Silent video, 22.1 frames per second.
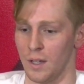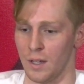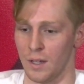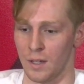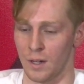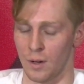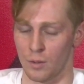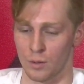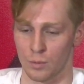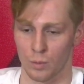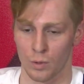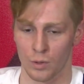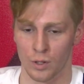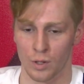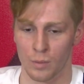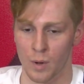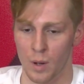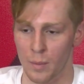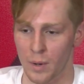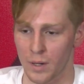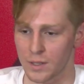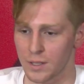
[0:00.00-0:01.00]
And I was wondering
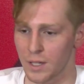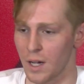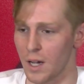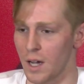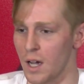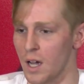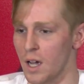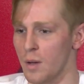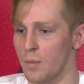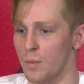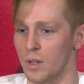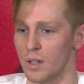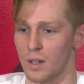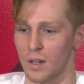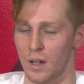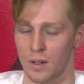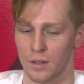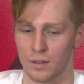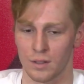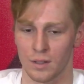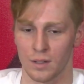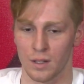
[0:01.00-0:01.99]
about my time, and
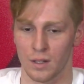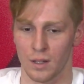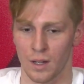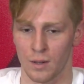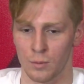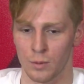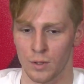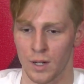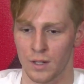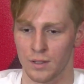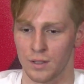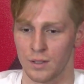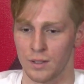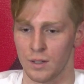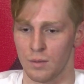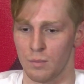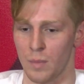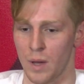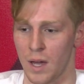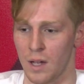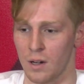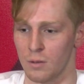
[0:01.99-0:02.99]
I, I realized it
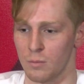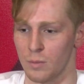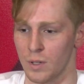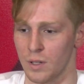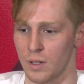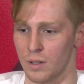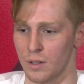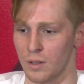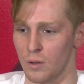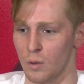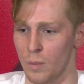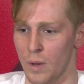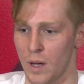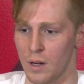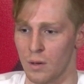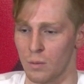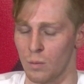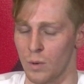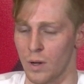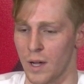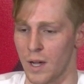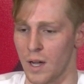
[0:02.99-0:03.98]
didn't matter because no
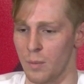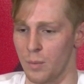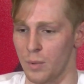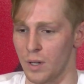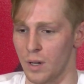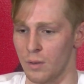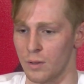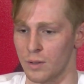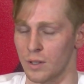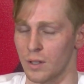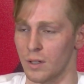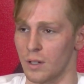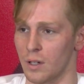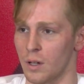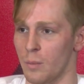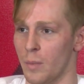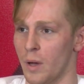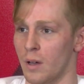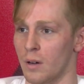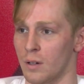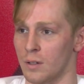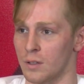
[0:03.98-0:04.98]
matter what happened, I was going to
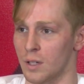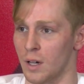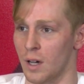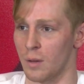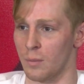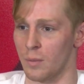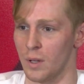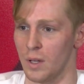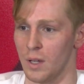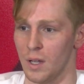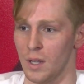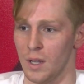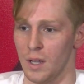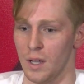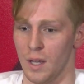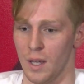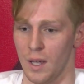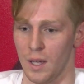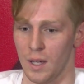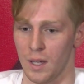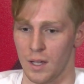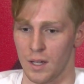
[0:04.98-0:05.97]
come out on top
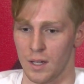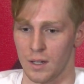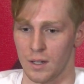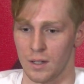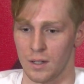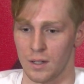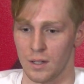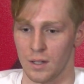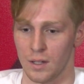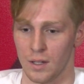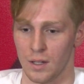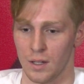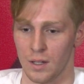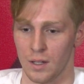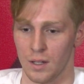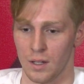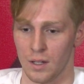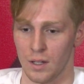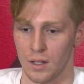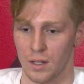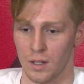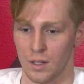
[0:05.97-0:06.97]
and
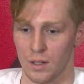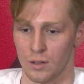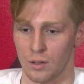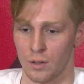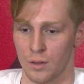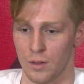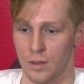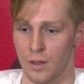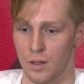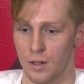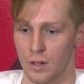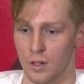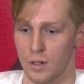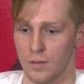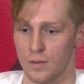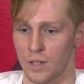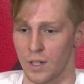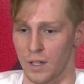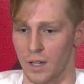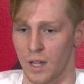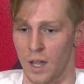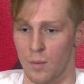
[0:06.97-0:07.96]
so the nerves
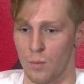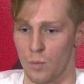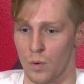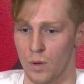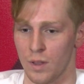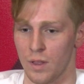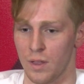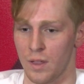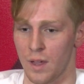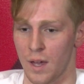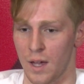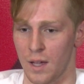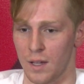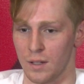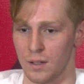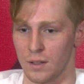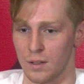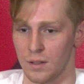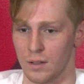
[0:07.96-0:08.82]
that came with that